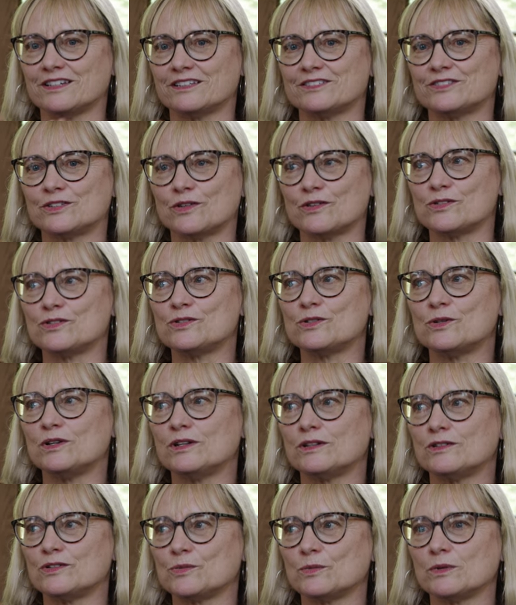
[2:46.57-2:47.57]
So the
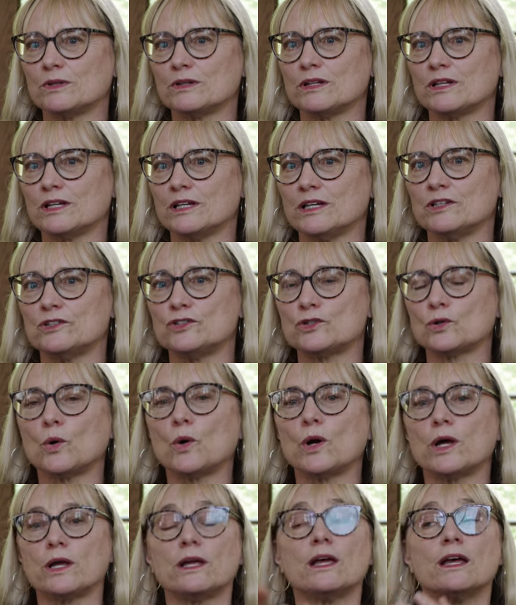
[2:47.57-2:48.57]
students really
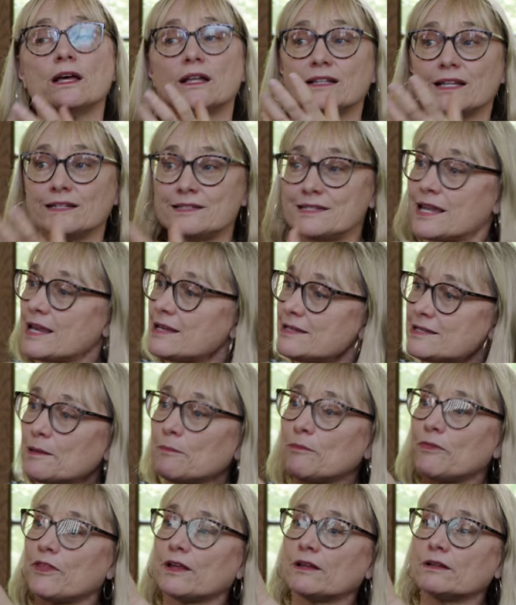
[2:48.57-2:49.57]
enjoy, let's say,
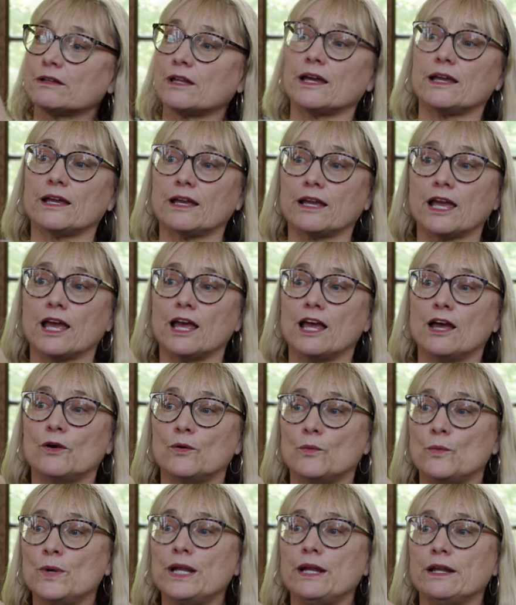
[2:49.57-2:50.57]
something like
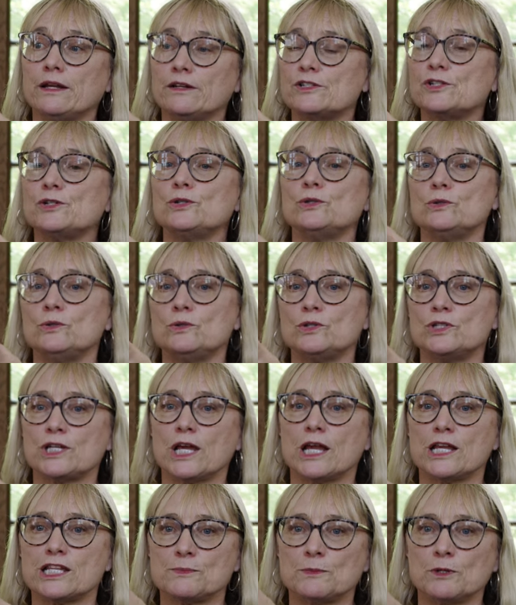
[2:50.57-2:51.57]
reading two
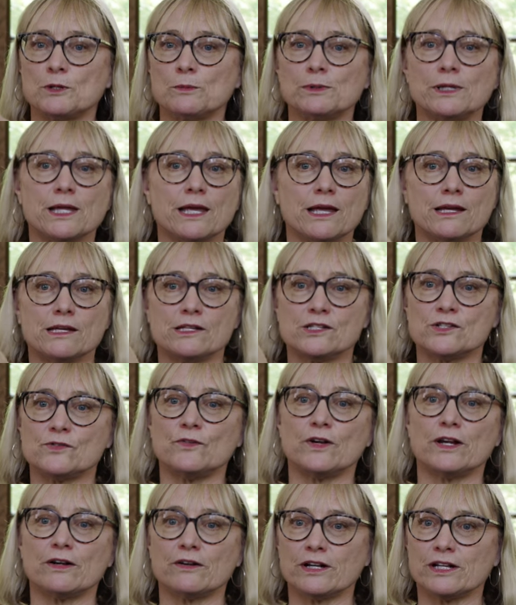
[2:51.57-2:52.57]
Shakespeare plays
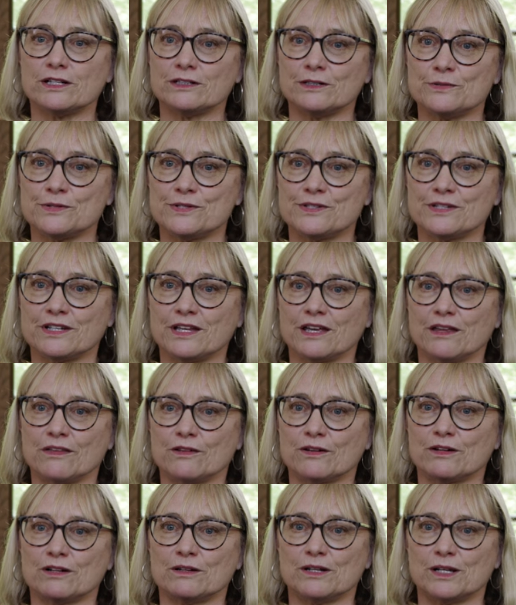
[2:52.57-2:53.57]
very close
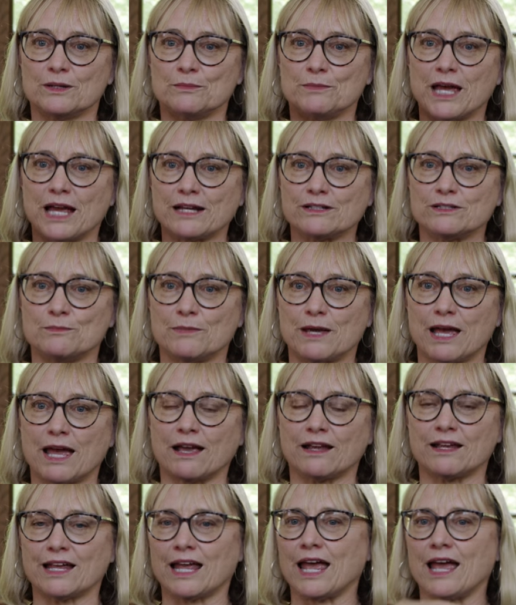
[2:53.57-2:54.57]
together, back to
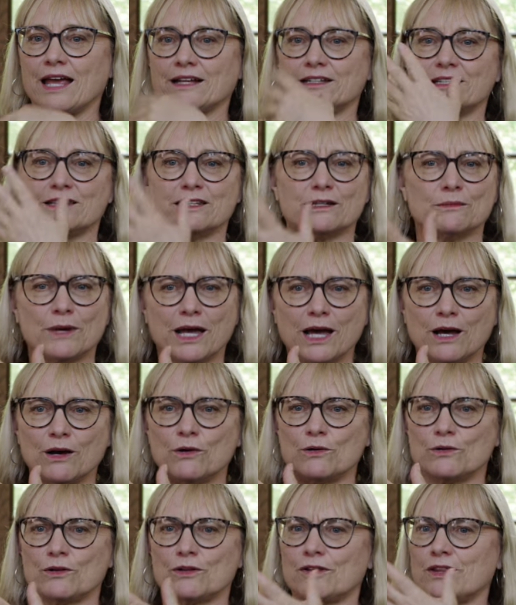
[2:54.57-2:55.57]
back, acting them
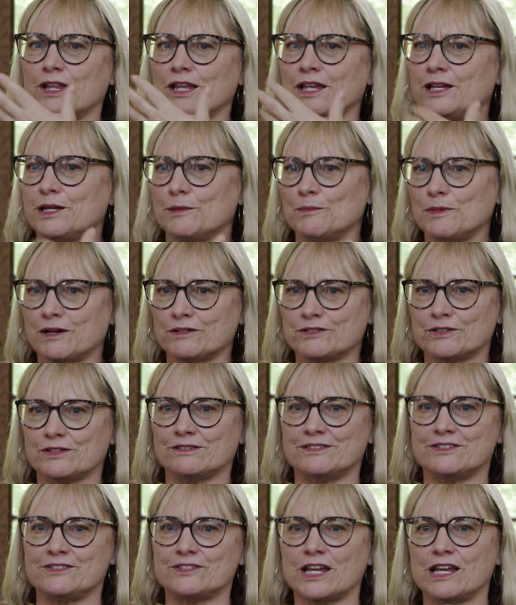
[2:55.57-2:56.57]
out, thinking about
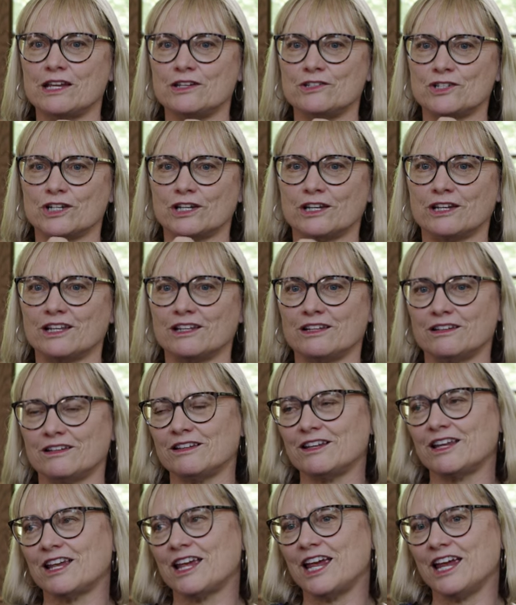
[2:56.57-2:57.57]
staging and
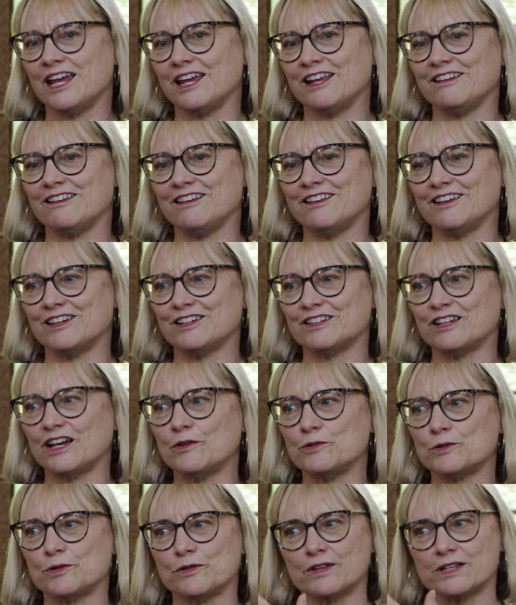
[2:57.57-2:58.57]
and uh,
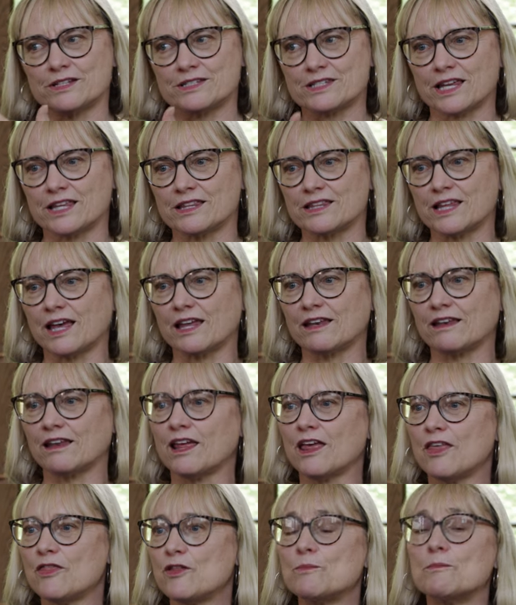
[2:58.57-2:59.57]
other things like that.
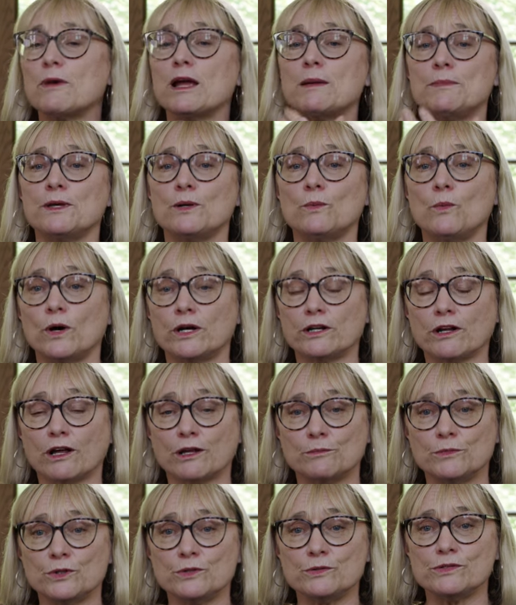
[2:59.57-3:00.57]
There might be one
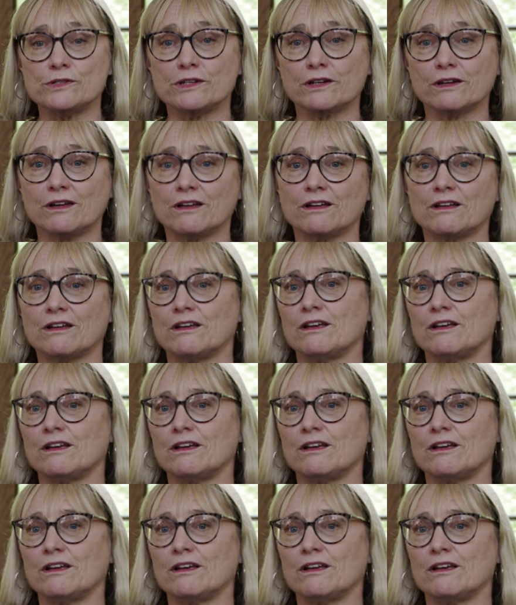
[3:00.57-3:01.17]
on music.